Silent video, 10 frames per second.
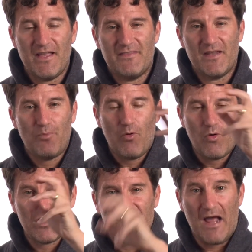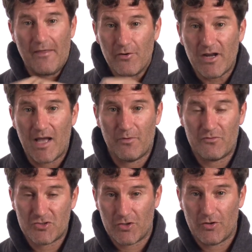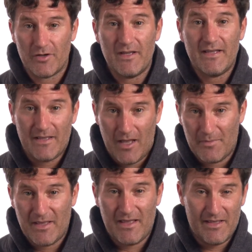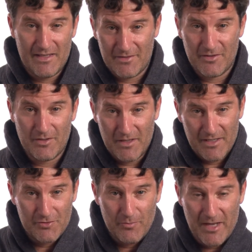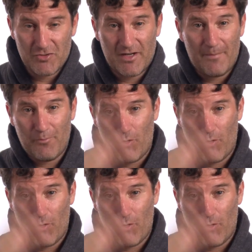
Then pour another cup of sugar in your measuring cup.